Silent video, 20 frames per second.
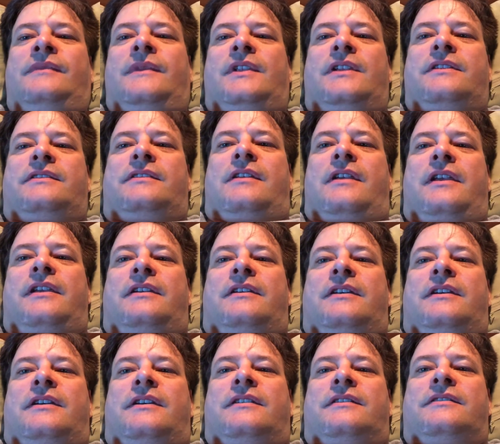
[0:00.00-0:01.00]
It's like
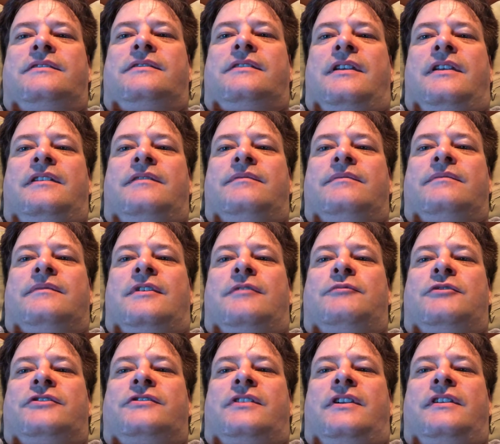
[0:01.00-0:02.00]
uh, it's like
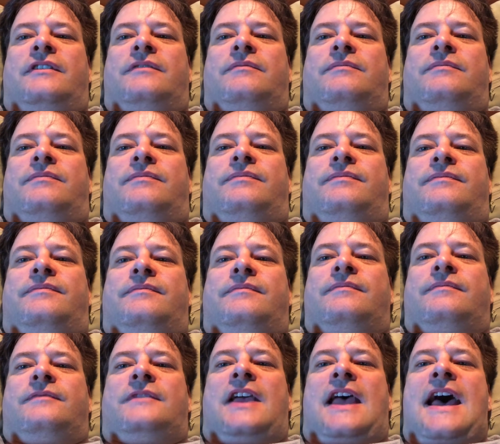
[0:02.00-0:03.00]
almost like a,
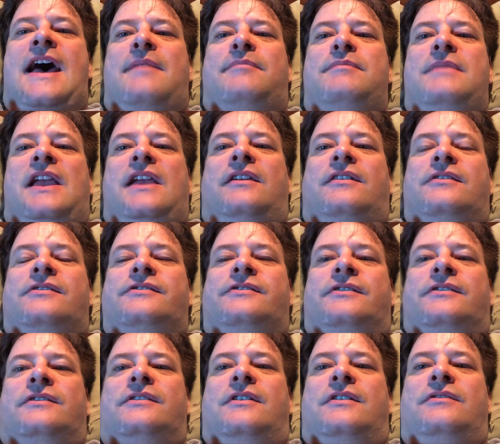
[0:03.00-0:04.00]
the app makers
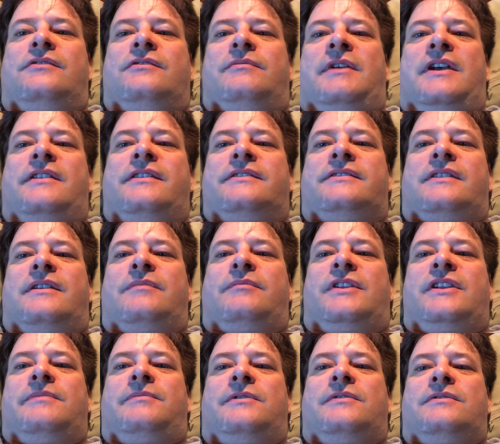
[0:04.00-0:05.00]
are owned by the same
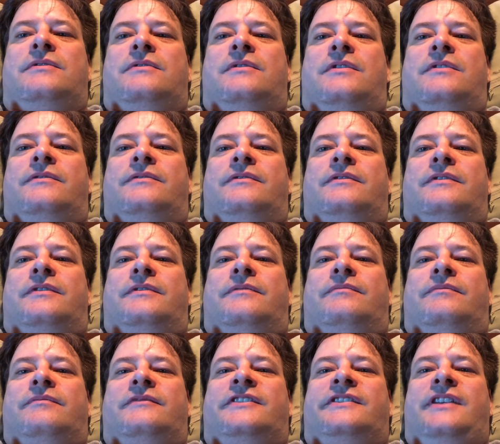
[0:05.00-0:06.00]
people who own the
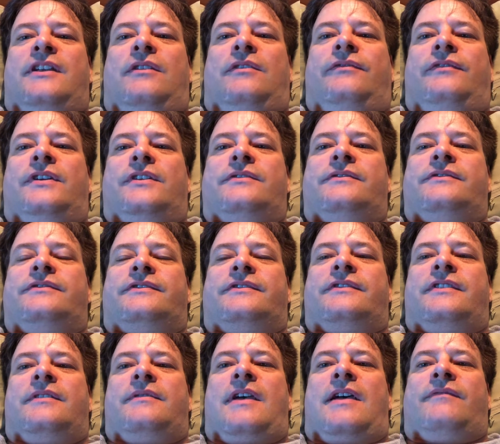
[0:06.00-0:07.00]
cell phones,
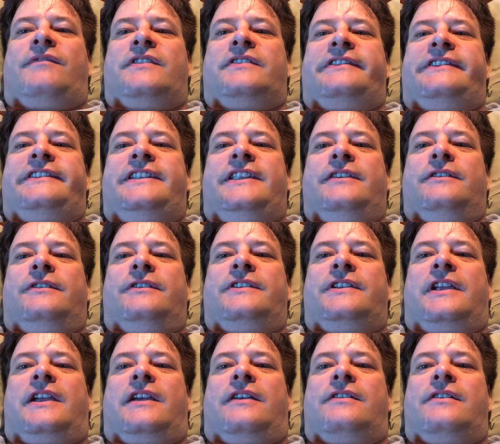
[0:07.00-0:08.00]
and they have this deal
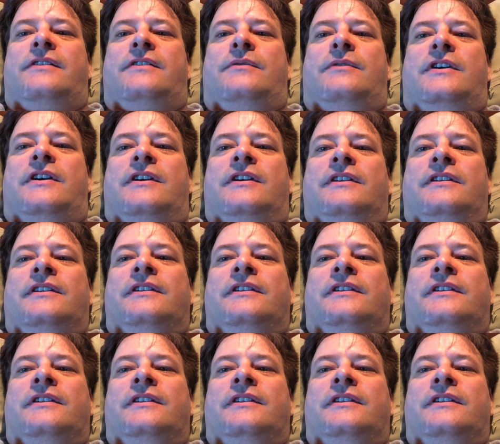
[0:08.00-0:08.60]
together where